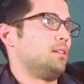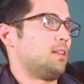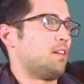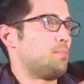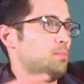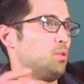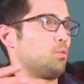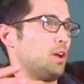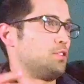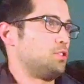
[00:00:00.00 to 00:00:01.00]
to have people
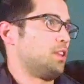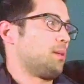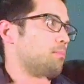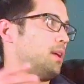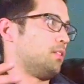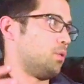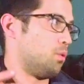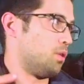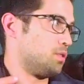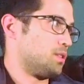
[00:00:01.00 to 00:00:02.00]
around you like
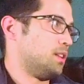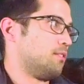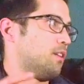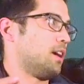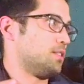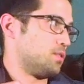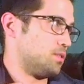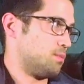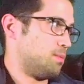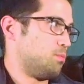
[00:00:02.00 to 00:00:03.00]
mentors and
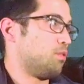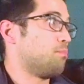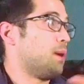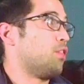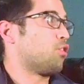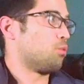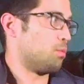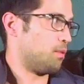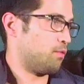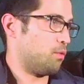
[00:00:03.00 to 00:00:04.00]
advisors and people who've been through
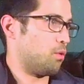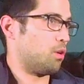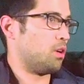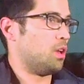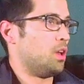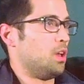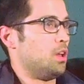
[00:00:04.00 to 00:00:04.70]
it before,